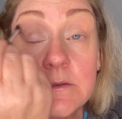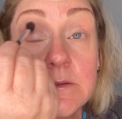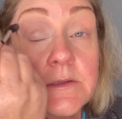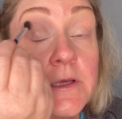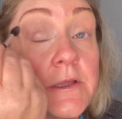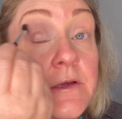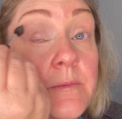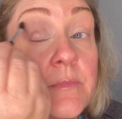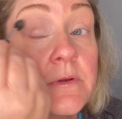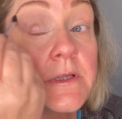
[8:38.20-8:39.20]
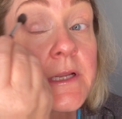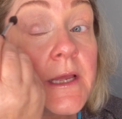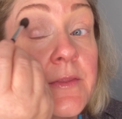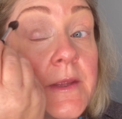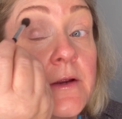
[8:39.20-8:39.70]
So you can pull it
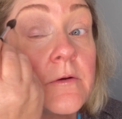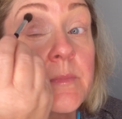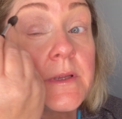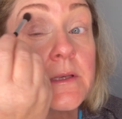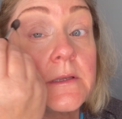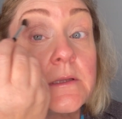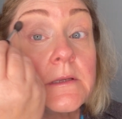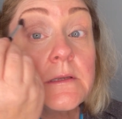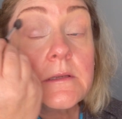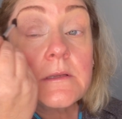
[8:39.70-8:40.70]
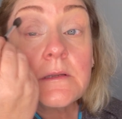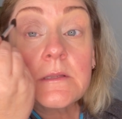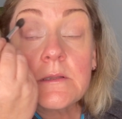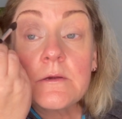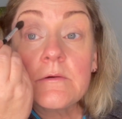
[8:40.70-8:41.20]
out there a bit
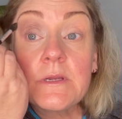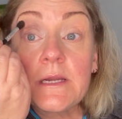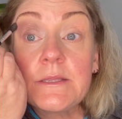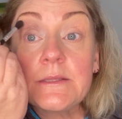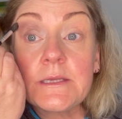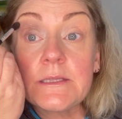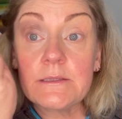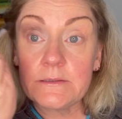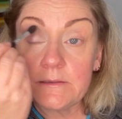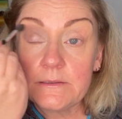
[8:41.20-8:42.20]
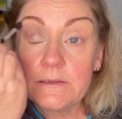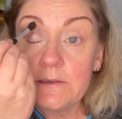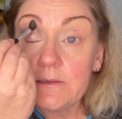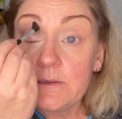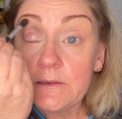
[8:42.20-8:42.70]
and create that
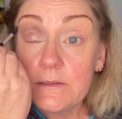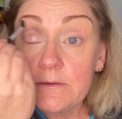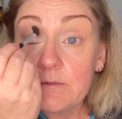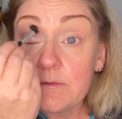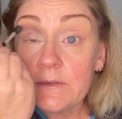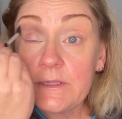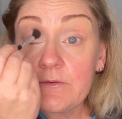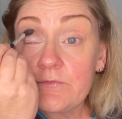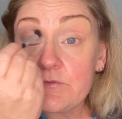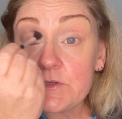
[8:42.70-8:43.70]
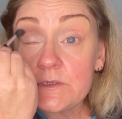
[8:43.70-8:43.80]
lift.